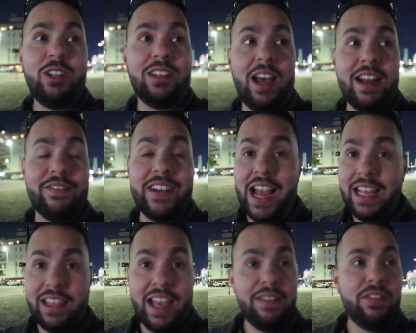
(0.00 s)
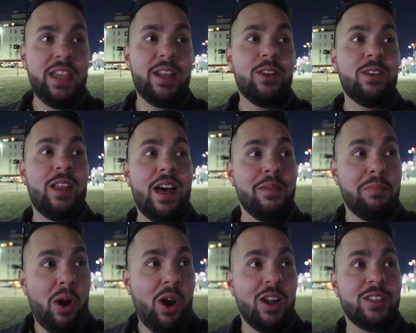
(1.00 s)
a lot of nightlife here, a lot of
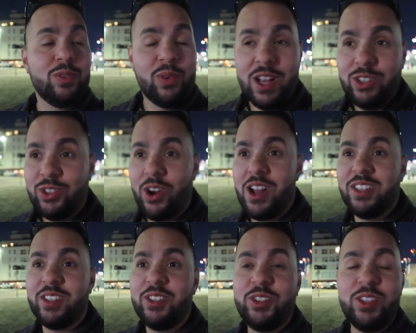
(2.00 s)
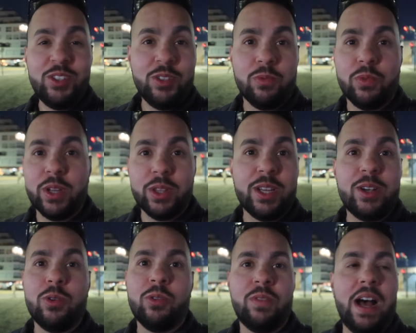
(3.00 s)
bars, restaurants, and it's just a really
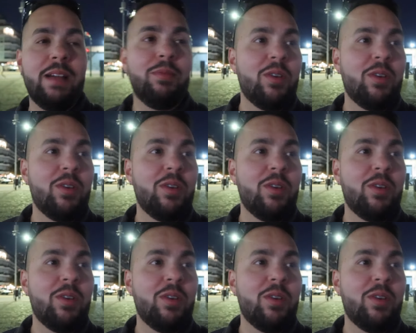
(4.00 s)
cool vibe